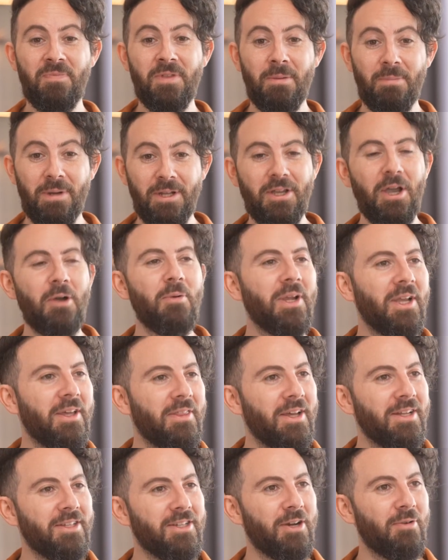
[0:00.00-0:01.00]
by going in
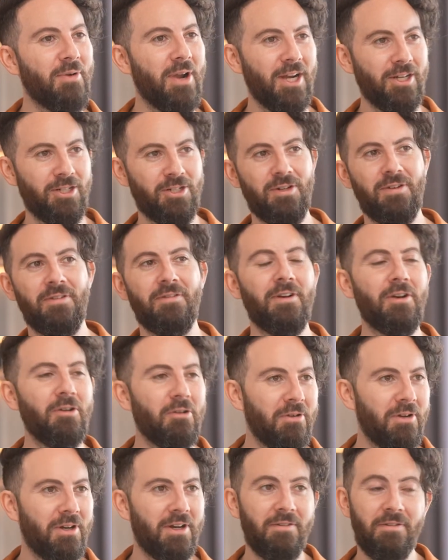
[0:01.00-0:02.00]
that direction for
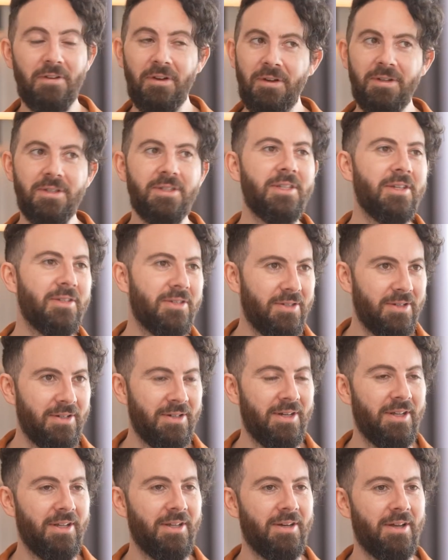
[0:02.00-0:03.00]
long enough, for
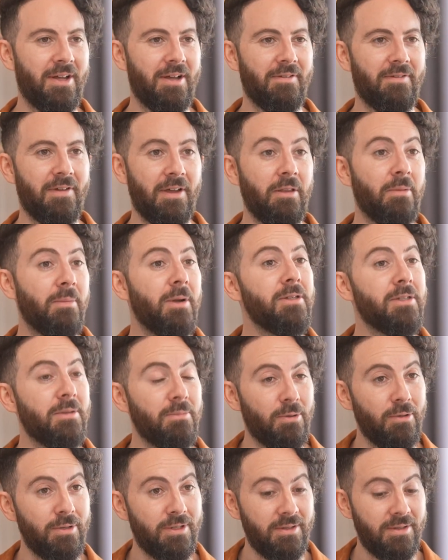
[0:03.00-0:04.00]
consistently enough, and the most
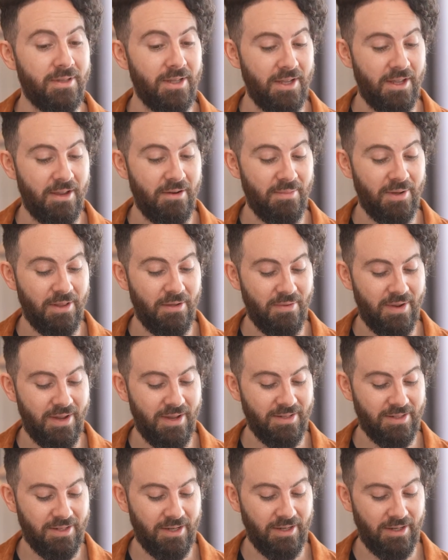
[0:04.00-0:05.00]
important thing here, by the way,
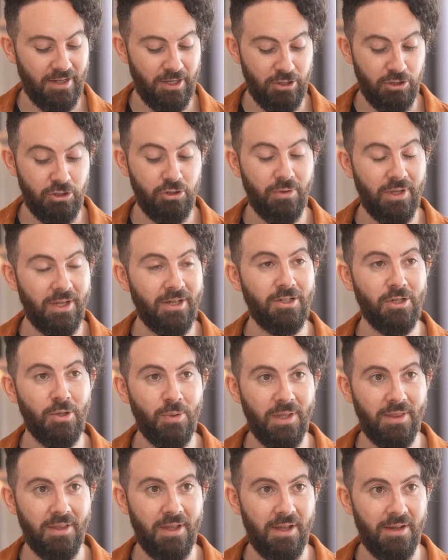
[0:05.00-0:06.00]
is like enjoying
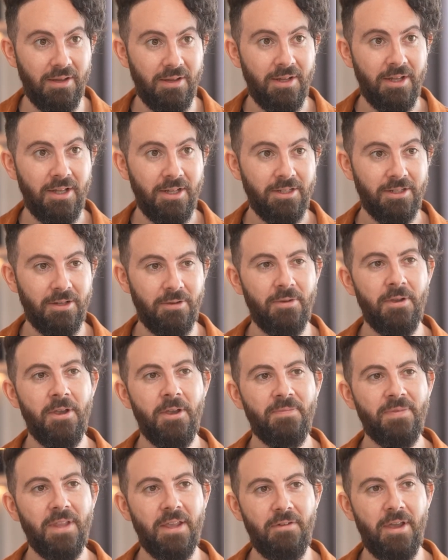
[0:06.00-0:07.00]
doing that. So
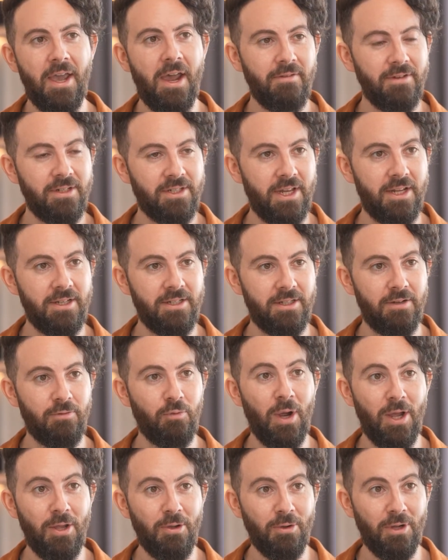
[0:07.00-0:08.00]
if you have a sense of
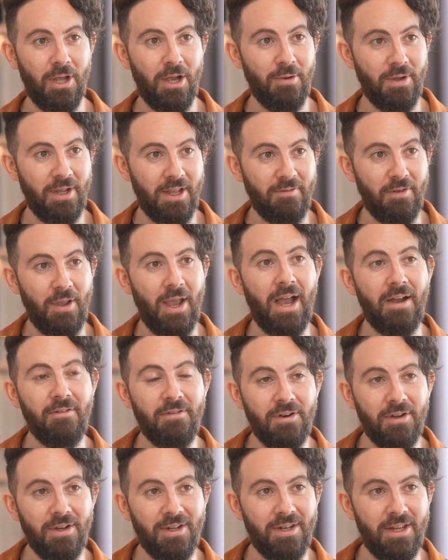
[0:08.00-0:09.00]
where you're going, if you have
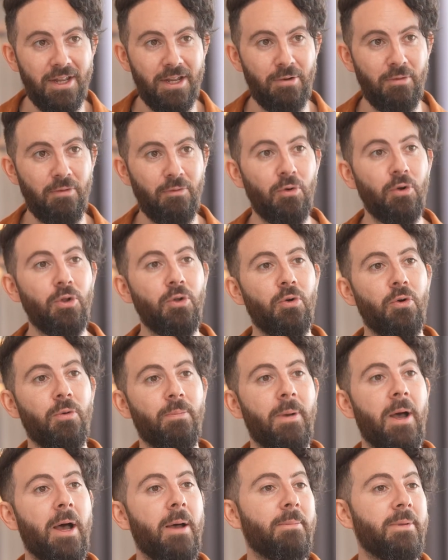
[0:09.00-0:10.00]
an idea of what your
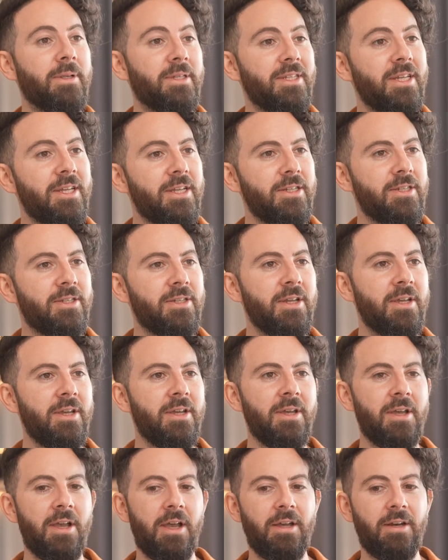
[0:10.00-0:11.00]
purpose is,
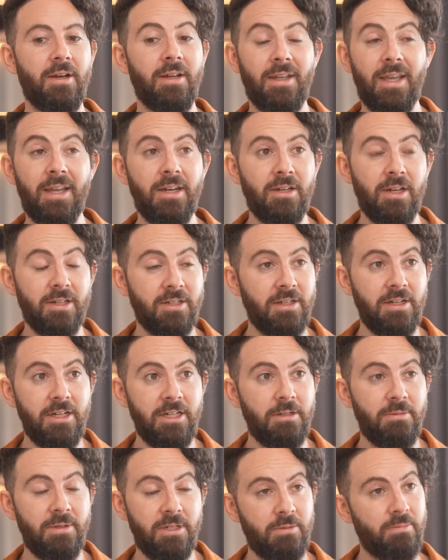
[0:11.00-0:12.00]
and again, it doesn't
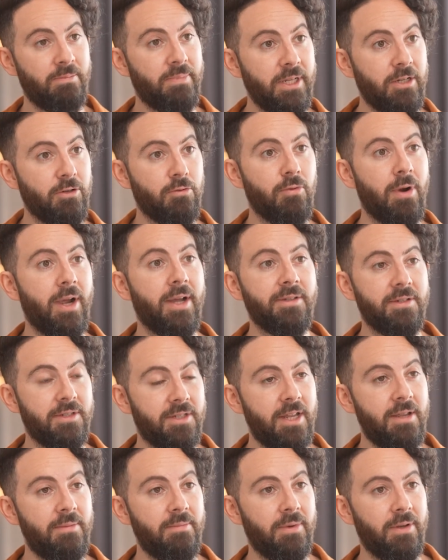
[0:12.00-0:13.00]
need to be some big grand
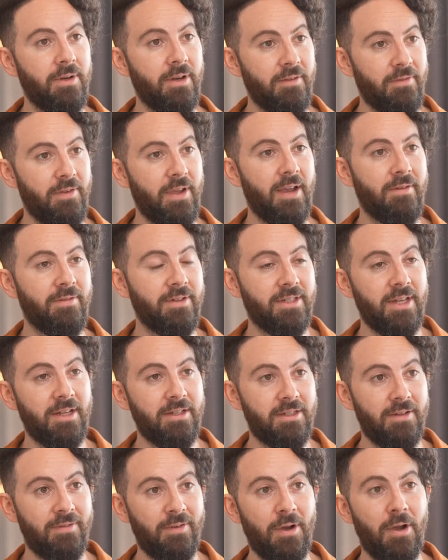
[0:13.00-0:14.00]
statement. If you have a
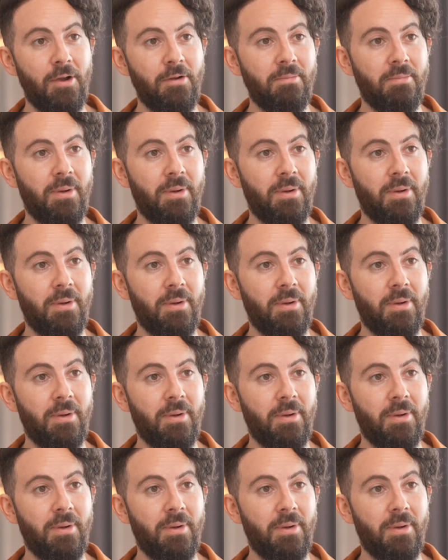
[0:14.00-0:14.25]
sense of your own